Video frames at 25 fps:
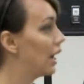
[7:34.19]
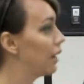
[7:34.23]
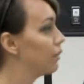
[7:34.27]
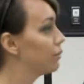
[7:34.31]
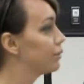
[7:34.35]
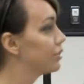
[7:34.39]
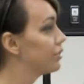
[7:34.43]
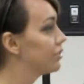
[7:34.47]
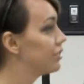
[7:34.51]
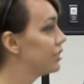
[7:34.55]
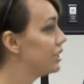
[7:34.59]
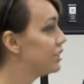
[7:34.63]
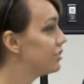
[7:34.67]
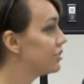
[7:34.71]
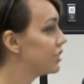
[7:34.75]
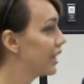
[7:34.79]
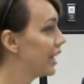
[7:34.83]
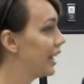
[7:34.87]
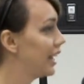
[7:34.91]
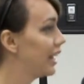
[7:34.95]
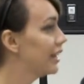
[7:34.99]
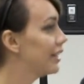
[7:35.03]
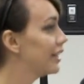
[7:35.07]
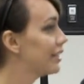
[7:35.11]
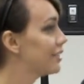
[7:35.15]
I was teaching
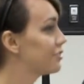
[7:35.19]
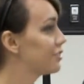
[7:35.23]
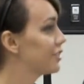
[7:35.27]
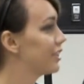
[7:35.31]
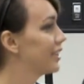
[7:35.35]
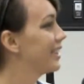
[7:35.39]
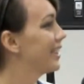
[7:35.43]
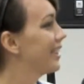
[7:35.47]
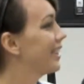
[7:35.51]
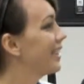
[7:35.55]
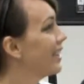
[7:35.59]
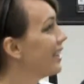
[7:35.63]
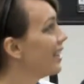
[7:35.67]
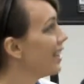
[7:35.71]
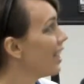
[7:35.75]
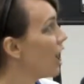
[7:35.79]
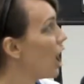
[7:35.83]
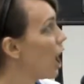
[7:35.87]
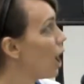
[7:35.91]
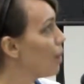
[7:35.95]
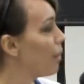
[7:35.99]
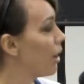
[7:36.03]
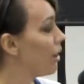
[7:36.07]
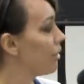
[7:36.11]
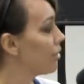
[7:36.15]
English in
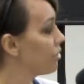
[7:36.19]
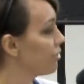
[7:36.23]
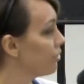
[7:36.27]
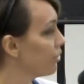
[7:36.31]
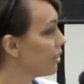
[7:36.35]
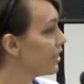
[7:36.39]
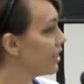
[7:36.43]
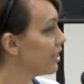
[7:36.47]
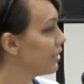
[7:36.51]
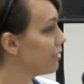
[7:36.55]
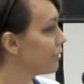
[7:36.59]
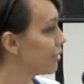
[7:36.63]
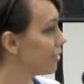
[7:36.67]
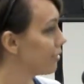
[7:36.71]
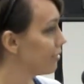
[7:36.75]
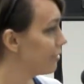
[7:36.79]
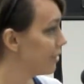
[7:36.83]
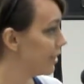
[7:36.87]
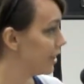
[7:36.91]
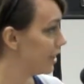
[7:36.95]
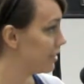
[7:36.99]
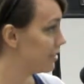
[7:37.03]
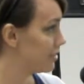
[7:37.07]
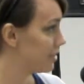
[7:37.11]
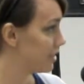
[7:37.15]
about 3 different
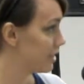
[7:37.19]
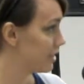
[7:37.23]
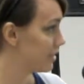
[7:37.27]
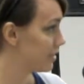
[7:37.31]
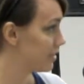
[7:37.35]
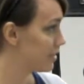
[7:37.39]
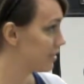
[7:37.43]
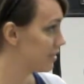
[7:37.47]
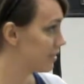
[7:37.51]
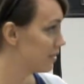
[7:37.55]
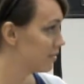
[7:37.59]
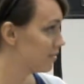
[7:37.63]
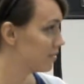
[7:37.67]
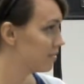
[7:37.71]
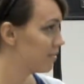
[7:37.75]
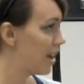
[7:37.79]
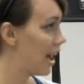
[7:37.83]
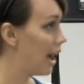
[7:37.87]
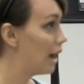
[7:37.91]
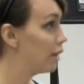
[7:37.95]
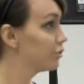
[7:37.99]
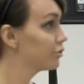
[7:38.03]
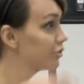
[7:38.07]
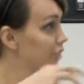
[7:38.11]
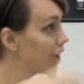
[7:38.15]
villages
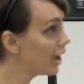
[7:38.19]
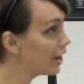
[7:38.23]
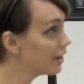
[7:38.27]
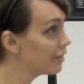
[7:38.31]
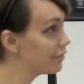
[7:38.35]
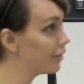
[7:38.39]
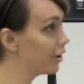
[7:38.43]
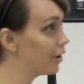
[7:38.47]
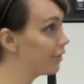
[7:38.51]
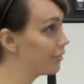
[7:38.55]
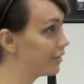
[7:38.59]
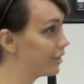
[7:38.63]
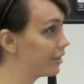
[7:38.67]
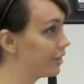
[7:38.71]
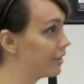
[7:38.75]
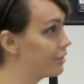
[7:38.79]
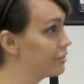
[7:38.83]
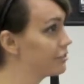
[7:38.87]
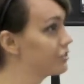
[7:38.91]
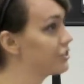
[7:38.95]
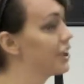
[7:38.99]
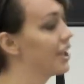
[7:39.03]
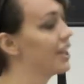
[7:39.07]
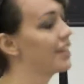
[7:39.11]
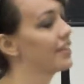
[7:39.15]
outside of our
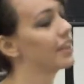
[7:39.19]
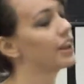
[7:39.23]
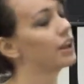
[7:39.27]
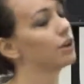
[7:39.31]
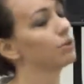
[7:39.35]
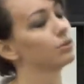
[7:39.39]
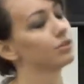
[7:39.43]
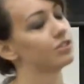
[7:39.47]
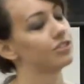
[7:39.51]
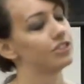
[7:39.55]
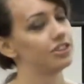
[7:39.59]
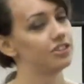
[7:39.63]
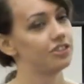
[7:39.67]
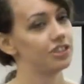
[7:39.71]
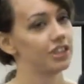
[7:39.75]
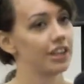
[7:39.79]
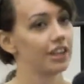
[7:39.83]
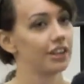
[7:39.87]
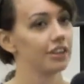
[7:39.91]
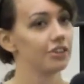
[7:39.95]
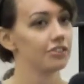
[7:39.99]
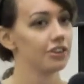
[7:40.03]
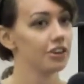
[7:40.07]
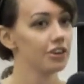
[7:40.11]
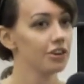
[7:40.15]
village, and then I was teaching
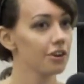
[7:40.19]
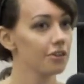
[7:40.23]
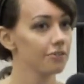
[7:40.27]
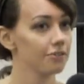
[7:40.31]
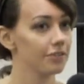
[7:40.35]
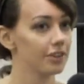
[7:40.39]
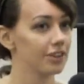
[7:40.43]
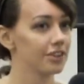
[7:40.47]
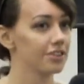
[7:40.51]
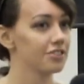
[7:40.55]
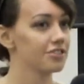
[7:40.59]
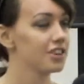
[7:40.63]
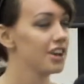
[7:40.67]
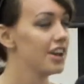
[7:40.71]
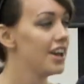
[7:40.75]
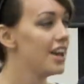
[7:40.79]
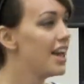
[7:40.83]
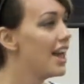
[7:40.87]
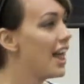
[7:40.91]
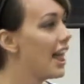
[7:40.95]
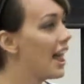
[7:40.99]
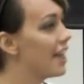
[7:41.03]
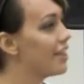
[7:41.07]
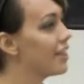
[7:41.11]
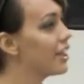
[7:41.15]
English in our village,
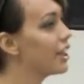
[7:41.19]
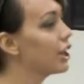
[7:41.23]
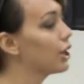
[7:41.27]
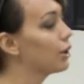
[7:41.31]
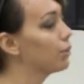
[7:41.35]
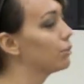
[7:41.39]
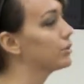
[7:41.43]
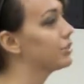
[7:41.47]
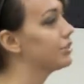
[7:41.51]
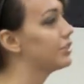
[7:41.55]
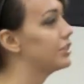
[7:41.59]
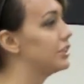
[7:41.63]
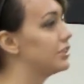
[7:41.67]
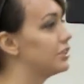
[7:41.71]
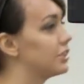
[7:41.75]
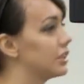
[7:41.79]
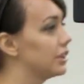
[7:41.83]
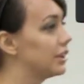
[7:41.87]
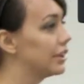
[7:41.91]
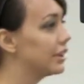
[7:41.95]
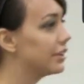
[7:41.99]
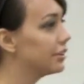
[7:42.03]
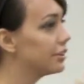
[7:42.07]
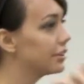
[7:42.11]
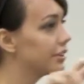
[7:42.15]
and then I was
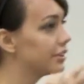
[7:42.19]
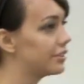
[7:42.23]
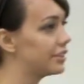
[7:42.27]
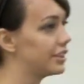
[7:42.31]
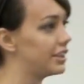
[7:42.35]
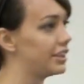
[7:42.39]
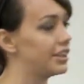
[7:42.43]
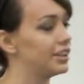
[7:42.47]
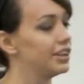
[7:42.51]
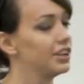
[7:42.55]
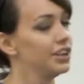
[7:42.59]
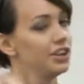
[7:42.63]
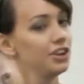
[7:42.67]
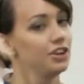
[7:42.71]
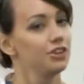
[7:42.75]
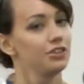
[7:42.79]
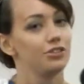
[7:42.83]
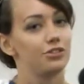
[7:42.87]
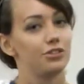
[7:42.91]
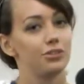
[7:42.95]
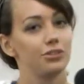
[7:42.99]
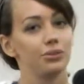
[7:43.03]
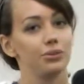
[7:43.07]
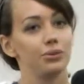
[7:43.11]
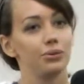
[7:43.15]
teaching literacy
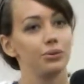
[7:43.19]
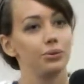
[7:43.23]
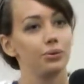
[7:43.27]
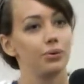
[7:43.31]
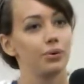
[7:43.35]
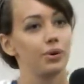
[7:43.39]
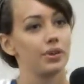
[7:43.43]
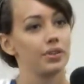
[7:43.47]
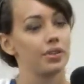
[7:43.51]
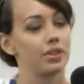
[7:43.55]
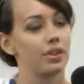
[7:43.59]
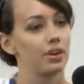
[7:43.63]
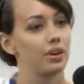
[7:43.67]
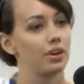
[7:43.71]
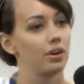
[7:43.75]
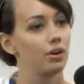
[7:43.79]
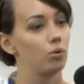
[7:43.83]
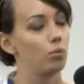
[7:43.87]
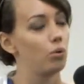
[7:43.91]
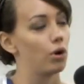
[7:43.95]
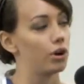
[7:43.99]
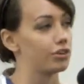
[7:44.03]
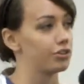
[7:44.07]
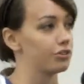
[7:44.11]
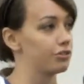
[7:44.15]
to
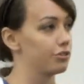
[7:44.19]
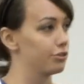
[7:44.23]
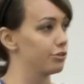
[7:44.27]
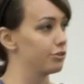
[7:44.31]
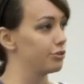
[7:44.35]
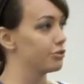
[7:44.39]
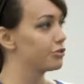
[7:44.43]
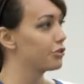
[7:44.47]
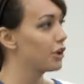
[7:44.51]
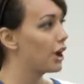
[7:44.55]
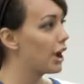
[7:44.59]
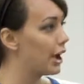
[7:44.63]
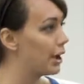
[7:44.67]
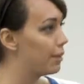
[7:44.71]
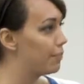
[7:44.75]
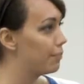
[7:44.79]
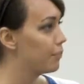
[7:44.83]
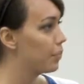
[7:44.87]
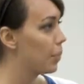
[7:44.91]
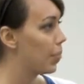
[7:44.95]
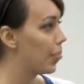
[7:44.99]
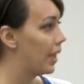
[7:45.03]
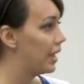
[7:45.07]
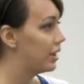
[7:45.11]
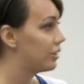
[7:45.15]
the Wachachuru tribe
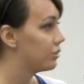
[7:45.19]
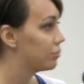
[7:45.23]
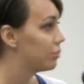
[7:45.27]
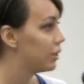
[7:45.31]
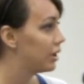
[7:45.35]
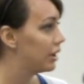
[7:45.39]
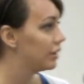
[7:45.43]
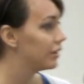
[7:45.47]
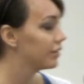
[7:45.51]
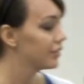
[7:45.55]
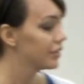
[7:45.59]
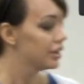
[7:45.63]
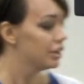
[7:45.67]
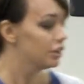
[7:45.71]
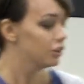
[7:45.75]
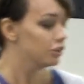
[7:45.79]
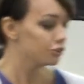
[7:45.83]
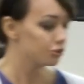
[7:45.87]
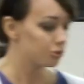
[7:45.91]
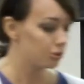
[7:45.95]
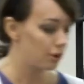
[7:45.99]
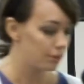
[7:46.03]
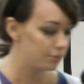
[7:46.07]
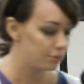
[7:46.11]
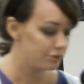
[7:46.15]
as well.
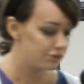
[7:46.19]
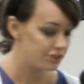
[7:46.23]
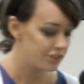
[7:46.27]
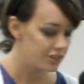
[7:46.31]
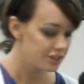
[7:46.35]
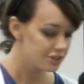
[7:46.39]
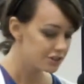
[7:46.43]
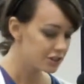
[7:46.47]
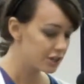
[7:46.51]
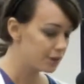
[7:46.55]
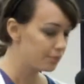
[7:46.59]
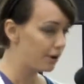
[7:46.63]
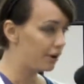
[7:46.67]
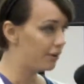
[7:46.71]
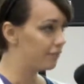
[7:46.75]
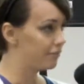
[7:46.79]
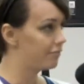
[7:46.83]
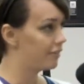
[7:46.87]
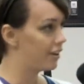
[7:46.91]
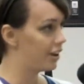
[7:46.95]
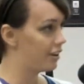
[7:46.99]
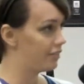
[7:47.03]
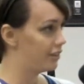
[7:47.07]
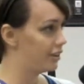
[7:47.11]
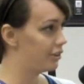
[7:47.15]
So I was teaching
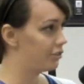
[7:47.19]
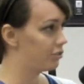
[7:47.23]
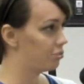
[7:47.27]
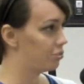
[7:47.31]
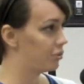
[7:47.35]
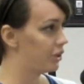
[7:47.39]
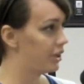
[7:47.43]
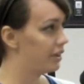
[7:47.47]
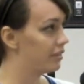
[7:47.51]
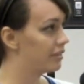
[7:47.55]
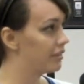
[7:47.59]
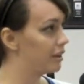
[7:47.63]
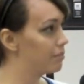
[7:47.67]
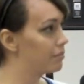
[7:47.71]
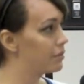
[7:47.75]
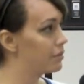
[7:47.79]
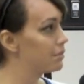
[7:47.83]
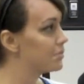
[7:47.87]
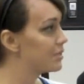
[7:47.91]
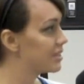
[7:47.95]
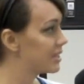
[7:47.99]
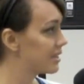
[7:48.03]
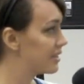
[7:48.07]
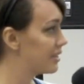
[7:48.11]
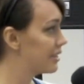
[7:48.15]
about 5 days a week,
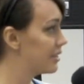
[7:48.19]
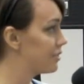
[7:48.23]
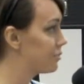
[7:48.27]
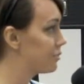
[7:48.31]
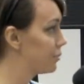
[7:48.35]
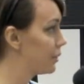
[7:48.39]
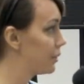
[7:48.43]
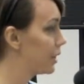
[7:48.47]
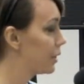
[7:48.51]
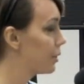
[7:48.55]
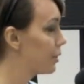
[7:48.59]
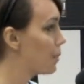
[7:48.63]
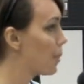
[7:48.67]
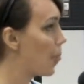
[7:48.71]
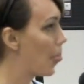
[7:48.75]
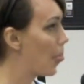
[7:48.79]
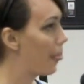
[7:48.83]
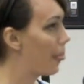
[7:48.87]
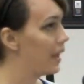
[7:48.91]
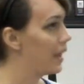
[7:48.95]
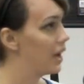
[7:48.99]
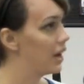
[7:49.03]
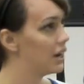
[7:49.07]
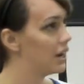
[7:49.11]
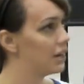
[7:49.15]
sometimes 6 days a week,
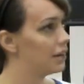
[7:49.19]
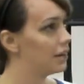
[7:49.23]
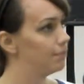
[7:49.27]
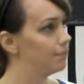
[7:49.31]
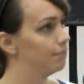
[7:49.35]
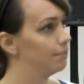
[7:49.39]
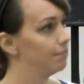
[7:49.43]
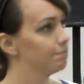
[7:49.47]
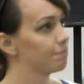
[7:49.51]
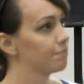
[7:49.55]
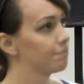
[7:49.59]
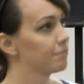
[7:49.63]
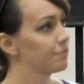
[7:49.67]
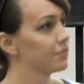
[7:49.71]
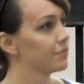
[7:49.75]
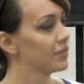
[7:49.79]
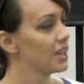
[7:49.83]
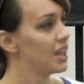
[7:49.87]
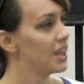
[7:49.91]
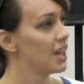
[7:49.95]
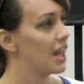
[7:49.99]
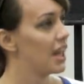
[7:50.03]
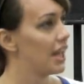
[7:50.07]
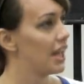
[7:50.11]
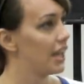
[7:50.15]

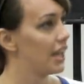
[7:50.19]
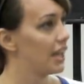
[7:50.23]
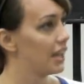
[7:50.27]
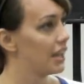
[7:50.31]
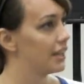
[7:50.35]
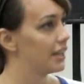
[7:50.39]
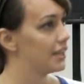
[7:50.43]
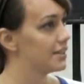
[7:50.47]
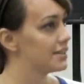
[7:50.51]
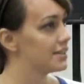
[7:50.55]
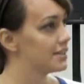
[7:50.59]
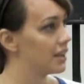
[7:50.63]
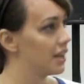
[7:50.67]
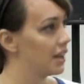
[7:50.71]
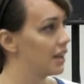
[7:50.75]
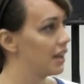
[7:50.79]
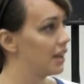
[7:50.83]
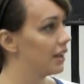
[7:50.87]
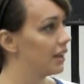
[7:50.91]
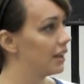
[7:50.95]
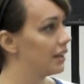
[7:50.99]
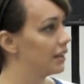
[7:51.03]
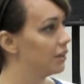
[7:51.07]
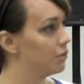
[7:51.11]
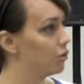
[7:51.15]
and
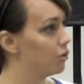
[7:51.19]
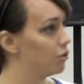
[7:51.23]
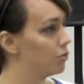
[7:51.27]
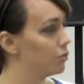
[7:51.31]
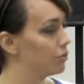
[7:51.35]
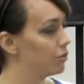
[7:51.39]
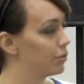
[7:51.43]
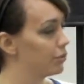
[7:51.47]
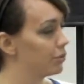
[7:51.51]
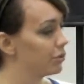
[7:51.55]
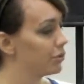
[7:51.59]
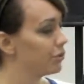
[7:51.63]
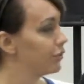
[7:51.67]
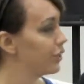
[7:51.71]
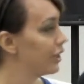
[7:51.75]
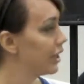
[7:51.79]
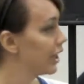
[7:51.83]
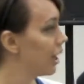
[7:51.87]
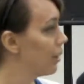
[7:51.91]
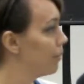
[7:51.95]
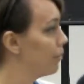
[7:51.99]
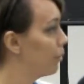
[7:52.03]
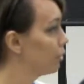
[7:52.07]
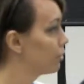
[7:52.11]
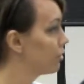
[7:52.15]
it was
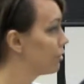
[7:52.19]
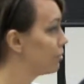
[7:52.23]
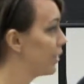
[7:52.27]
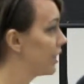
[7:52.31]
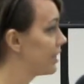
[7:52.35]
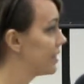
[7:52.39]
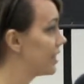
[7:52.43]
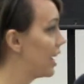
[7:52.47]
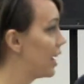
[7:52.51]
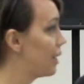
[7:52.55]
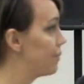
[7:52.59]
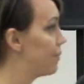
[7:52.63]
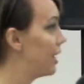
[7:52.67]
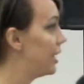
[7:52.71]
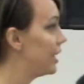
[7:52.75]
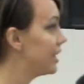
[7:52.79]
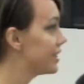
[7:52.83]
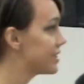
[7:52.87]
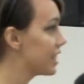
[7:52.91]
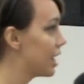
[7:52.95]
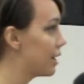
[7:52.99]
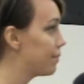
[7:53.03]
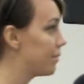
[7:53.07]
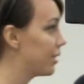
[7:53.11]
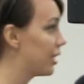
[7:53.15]
filling up most of my time.
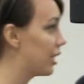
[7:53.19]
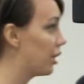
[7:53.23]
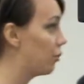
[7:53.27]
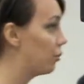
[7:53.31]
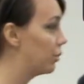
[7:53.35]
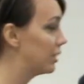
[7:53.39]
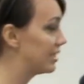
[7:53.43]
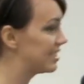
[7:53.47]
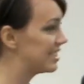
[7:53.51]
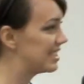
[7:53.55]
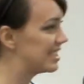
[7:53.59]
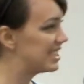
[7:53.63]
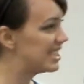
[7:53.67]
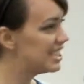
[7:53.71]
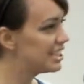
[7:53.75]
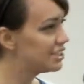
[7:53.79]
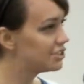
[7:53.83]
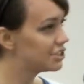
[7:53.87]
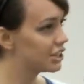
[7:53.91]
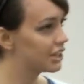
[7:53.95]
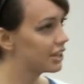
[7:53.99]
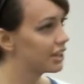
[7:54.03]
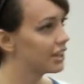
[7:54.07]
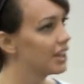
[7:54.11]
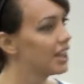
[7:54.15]
Anytime that I wasn't
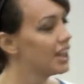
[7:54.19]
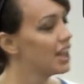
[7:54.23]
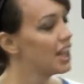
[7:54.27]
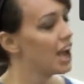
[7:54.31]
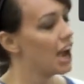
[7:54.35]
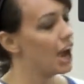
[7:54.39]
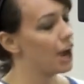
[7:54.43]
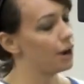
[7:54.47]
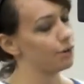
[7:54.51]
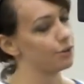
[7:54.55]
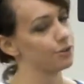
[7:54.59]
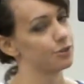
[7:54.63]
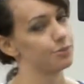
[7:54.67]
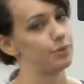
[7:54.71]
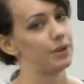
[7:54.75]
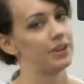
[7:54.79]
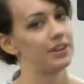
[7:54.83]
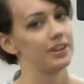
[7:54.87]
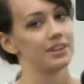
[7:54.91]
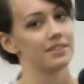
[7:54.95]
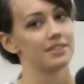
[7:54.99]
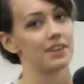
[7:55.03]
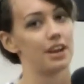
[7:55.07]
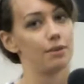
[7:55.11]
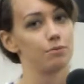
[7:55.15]
teaching, I was
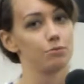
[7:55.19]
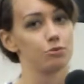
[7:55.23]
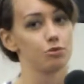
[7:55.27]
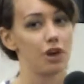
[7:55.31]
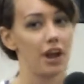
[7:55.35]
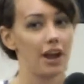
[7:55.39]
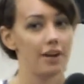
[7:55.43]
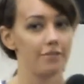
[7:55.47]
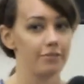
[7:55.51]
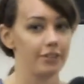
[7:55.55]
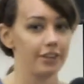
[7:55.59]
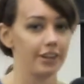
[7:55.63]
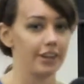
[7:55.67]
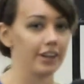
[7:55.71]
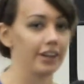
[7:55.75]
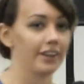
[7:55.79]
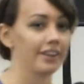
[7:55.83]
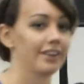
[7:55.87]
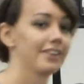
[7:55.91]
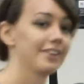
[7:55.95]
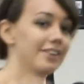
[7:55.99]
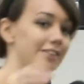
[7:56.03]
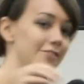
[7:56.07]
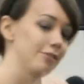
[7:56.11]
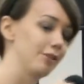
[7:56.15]
spending time traveling
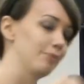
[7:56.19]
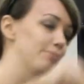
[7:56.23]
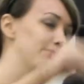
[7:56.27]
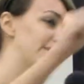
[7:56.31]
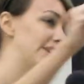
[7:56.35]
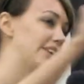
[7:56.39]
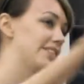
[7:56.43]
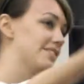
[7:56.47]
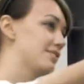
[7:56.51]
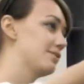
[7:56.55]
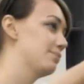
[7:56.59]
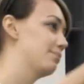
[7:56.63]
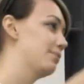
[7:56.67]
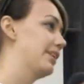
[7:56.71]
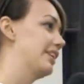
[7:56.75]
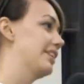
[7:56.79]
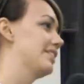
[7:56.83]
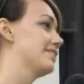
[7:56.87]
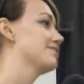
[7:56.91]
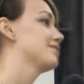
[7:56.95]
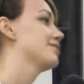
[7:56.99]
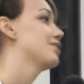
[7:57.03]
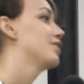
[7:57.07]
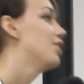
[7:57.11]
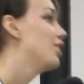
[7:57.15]
from place to
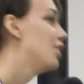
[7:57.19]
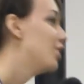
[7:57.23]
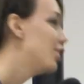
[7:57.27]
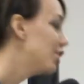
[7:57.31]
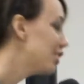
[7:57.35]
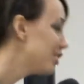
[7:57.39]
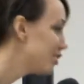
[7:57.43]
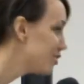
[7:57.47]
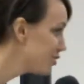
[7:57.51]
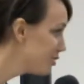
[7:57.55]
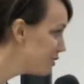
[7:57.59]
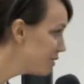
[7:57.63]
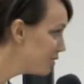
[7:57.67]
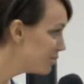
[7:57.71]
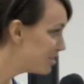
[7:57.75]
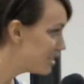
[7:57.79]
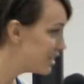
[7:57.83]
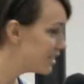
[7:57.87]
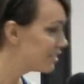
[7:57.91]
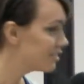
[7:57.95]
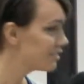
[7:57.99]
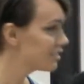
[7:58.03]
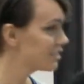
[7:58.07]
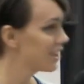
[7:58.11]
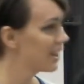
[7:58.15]
place to
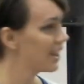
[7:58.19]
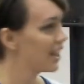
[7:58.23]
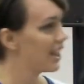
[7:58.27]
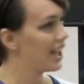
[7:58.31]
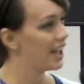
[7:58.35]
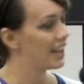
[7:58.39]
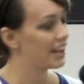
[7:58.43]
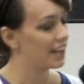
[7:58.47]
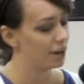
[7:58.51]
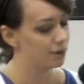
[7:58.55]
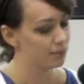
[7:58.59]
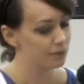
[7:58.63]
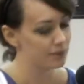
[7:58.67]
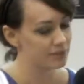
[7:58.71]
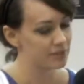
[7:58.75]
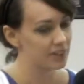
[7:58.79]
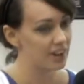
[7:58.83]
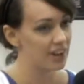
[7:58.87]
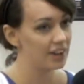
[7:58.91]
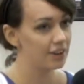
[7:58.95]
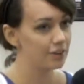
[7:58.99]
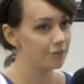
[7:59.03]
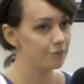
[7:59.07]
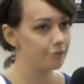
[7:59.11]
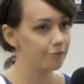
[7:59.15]
teach, and I was
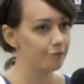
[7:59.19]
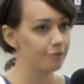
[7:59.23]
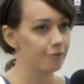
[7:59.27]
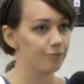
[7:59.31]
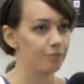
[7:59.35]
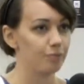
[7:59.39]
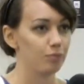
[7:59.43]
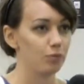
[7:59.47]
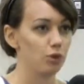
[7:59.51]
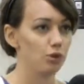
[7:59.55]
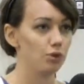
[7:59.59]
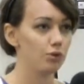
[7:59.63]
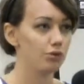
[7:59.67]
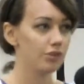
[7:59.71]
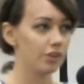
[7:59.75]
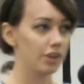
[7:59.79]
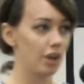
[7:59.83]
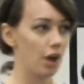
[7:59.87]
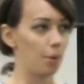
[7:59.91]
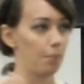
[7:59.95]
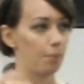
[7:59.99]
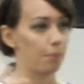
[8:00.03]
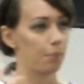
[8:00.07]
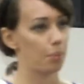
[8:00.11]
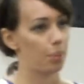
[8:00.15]
kind of using
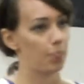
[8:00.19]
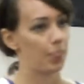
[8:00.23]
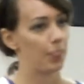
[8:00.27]
up